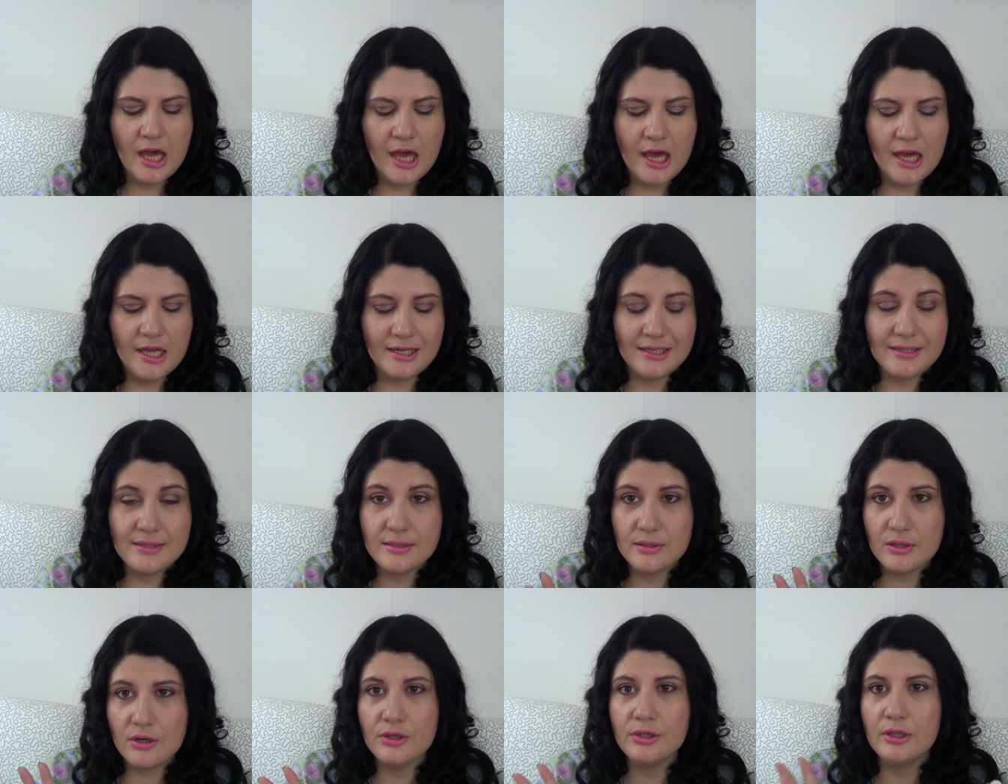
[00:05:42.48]
and it's
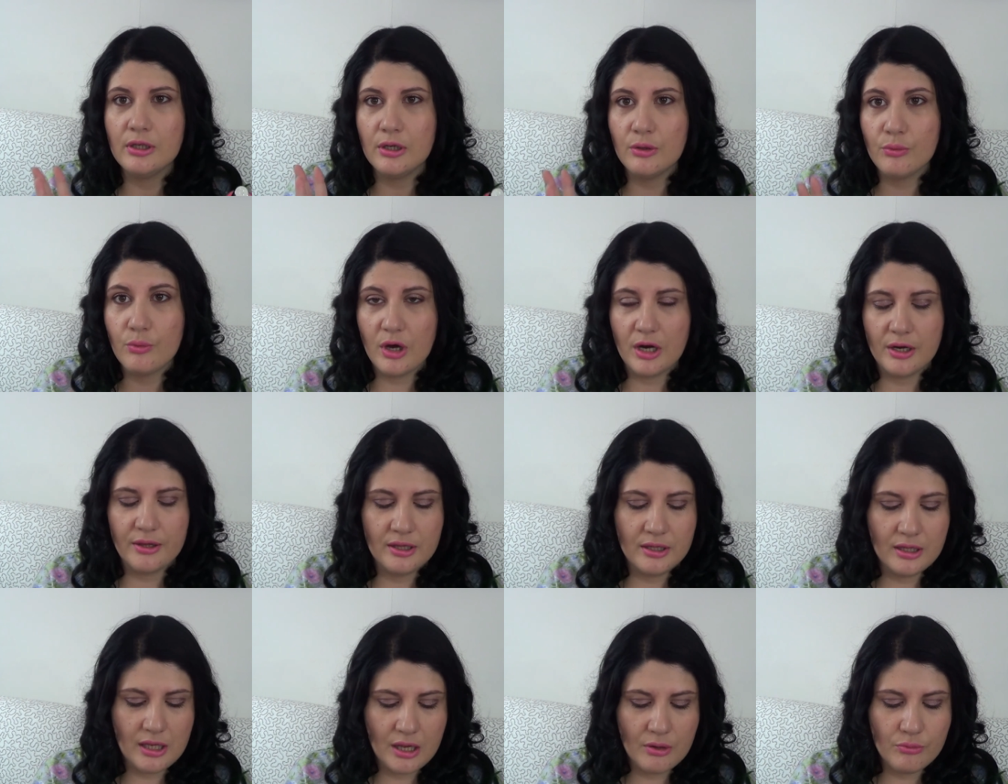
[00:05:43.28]
certainly one
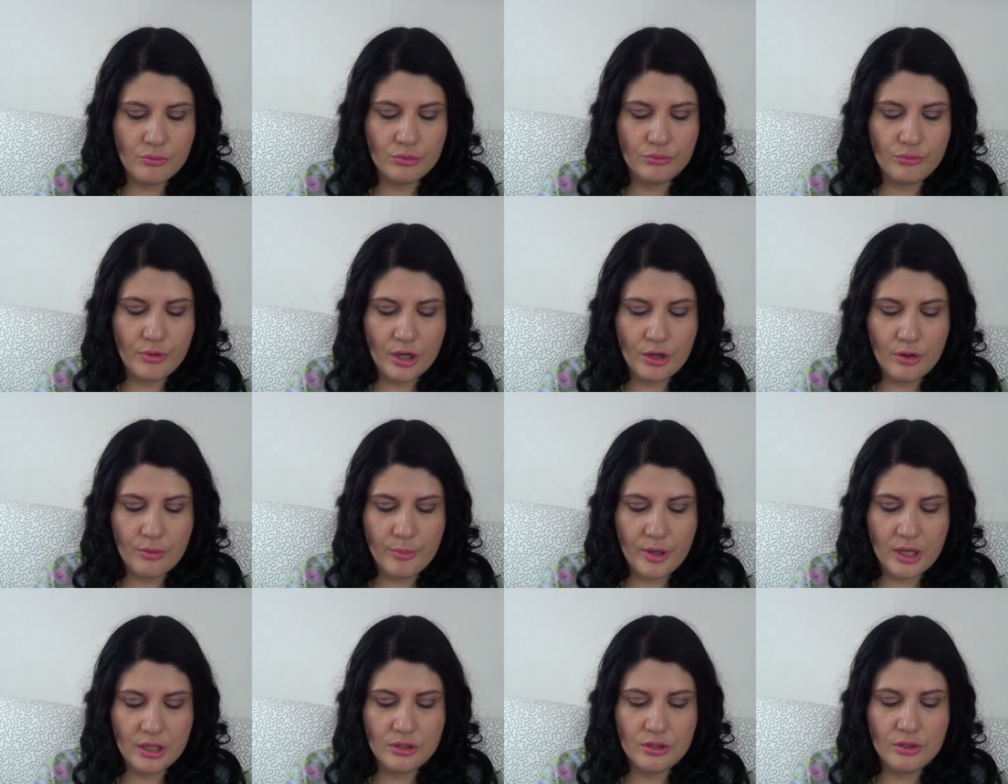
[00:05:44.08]
that I would
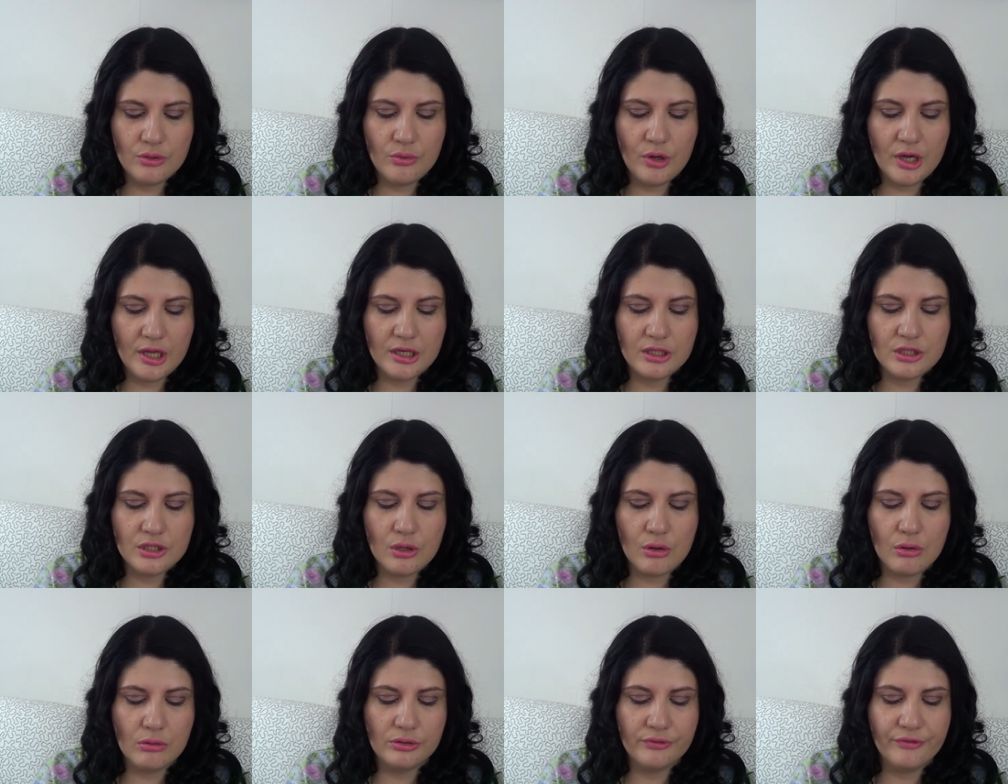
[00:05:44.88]
recommend you, and it's
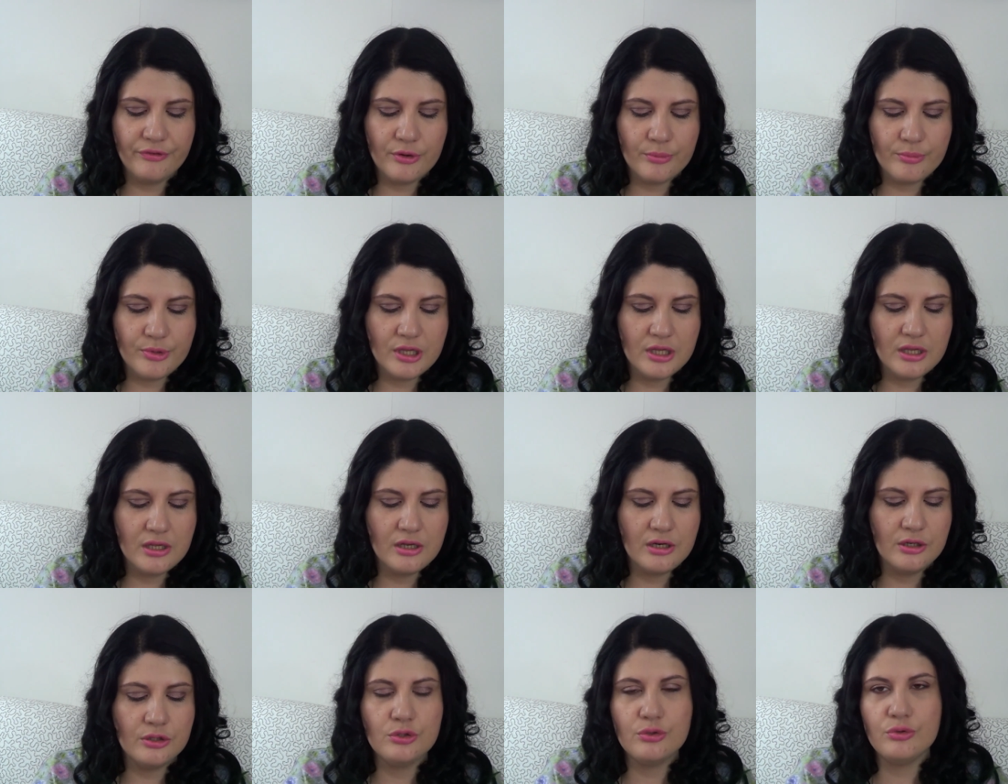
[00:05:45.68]
called From
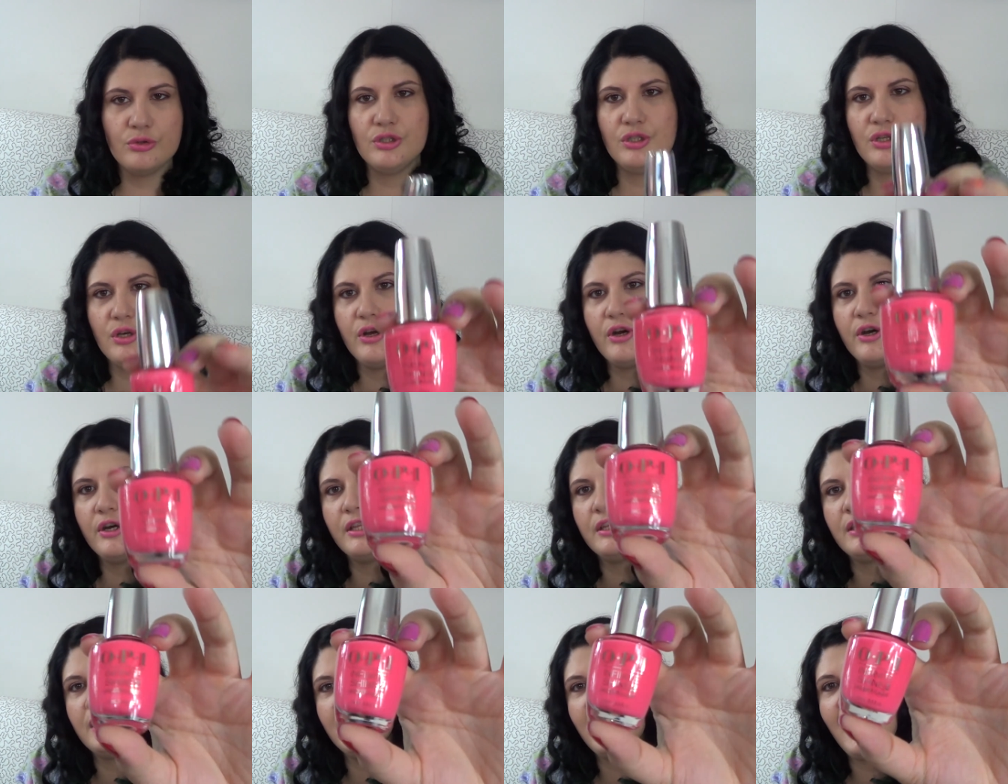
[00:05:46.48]
Here to
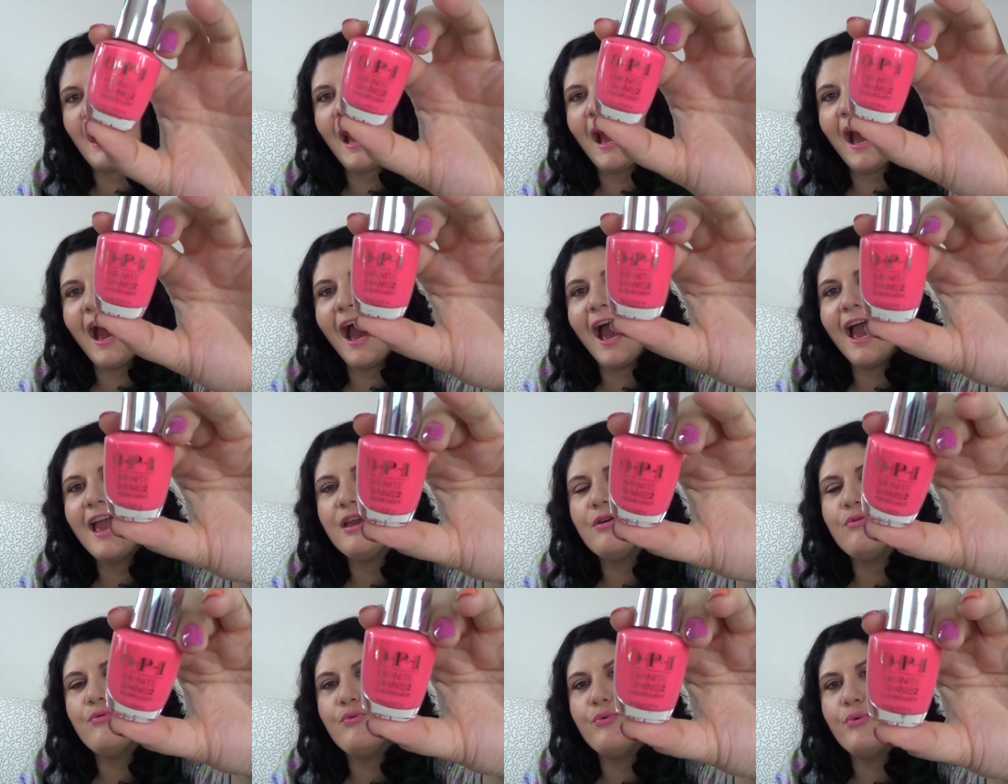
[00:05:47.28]
Eternity.
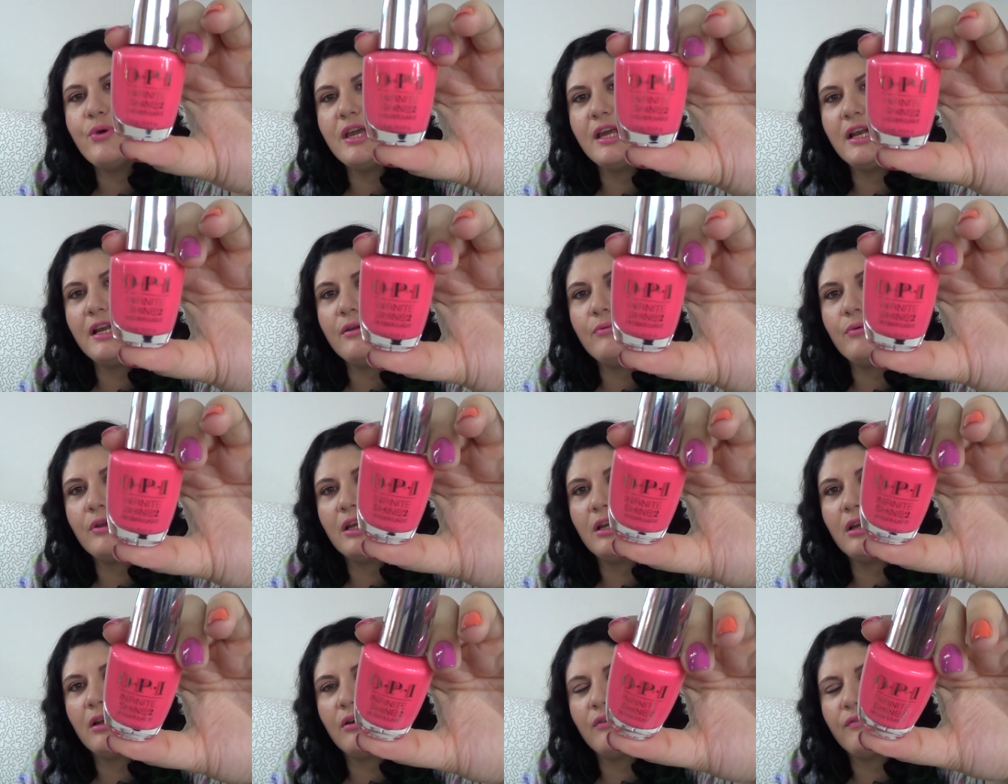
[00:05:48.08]
I
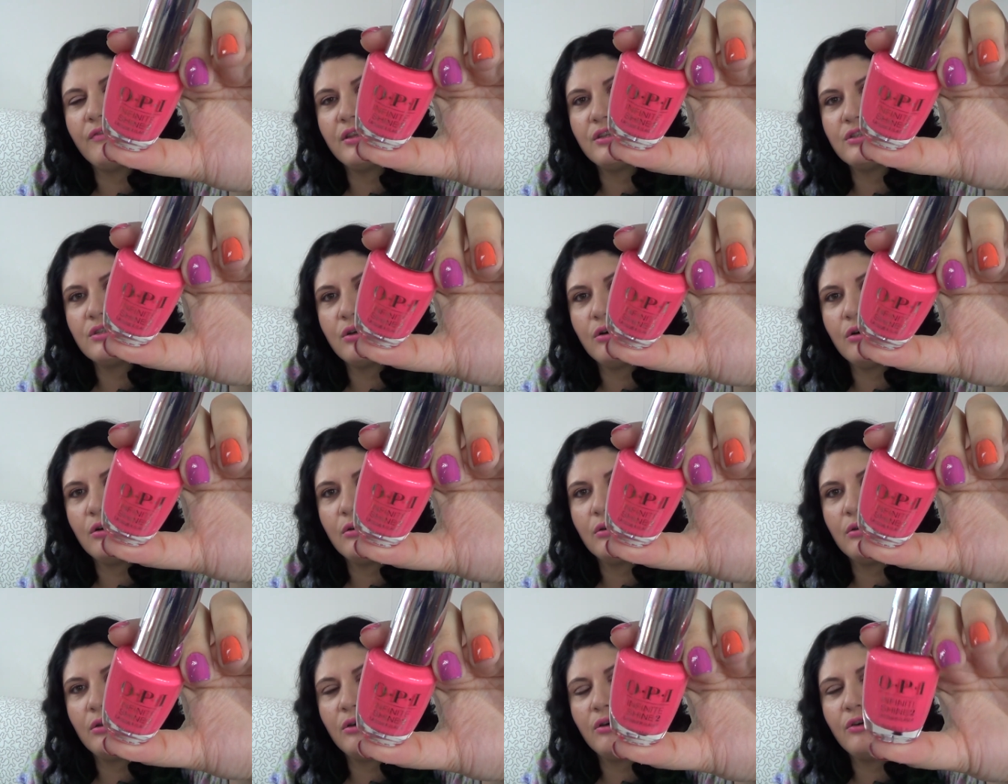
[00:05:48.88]
really love this
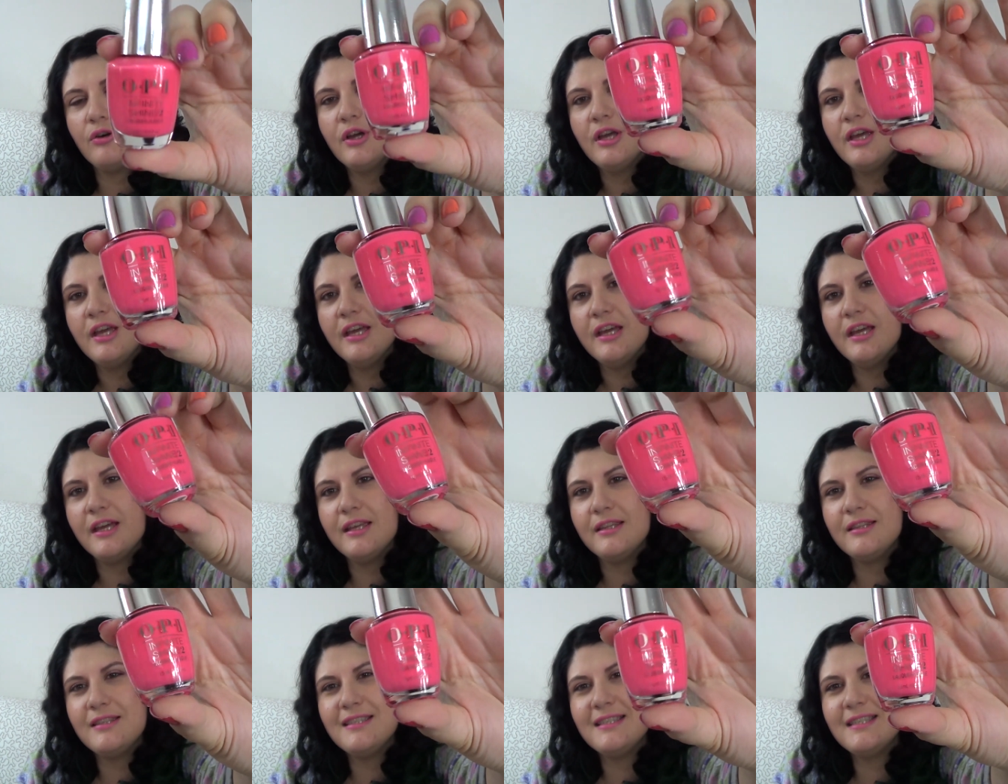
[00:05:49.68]
color.
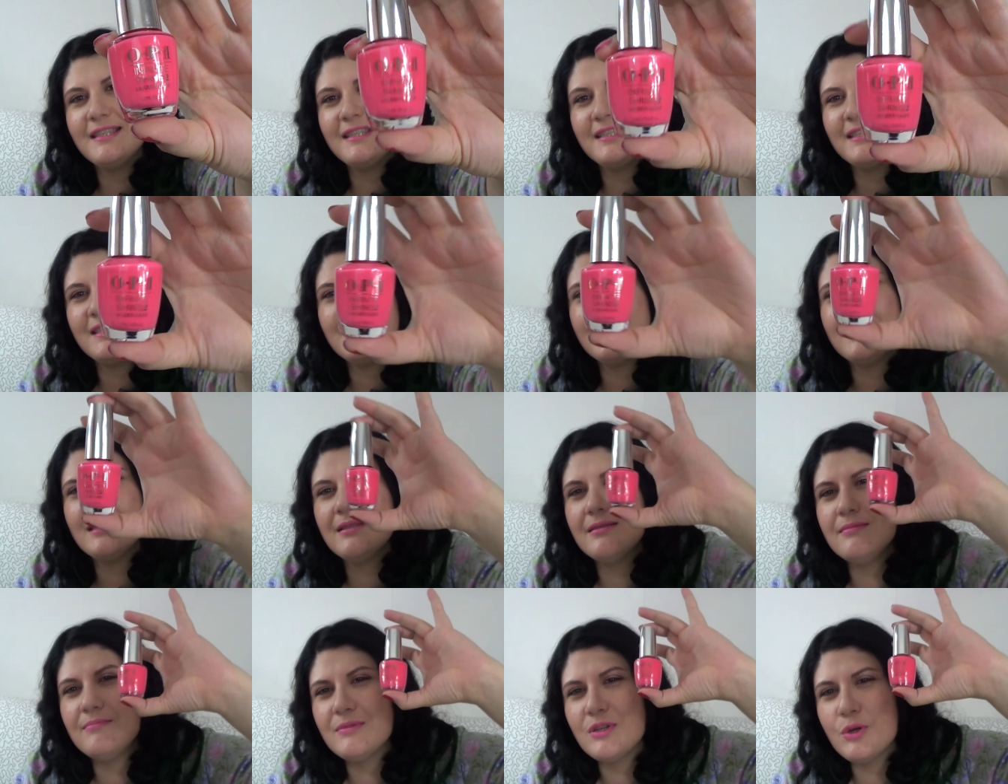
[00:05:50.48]

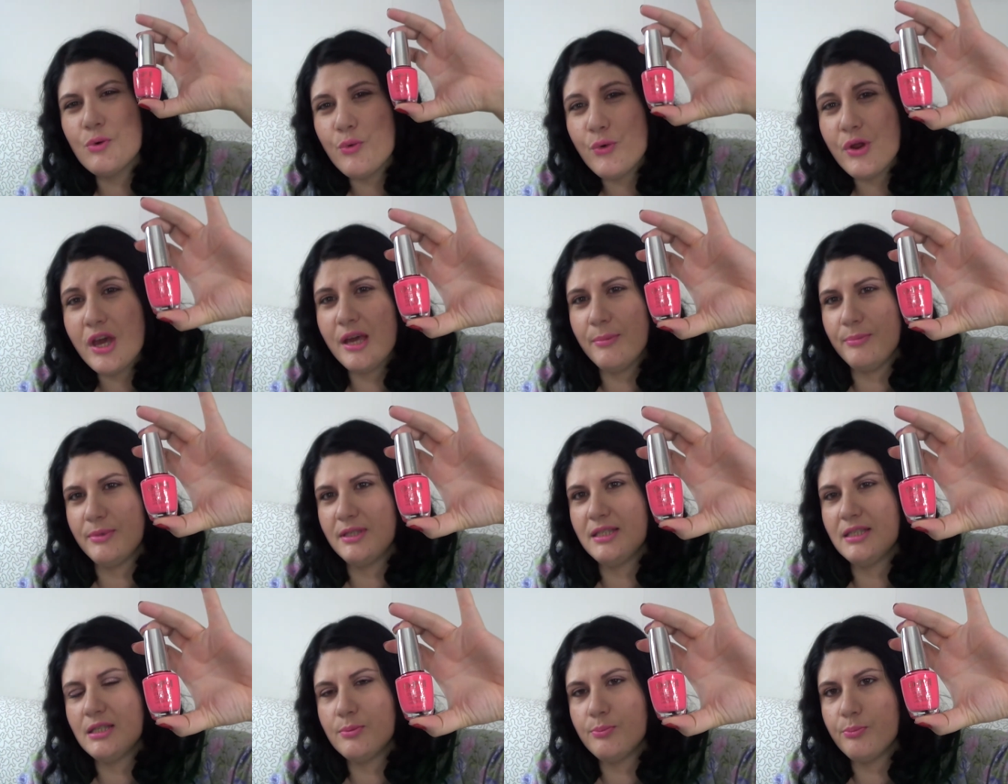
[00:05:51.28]
It's cream
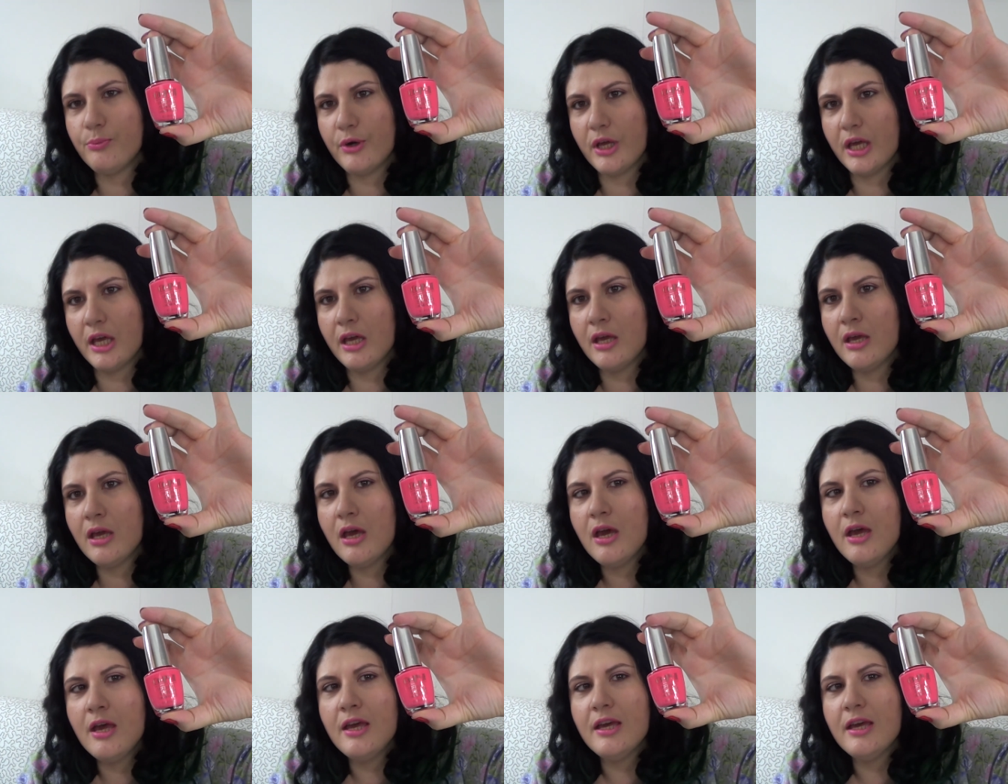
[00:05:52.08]
spring.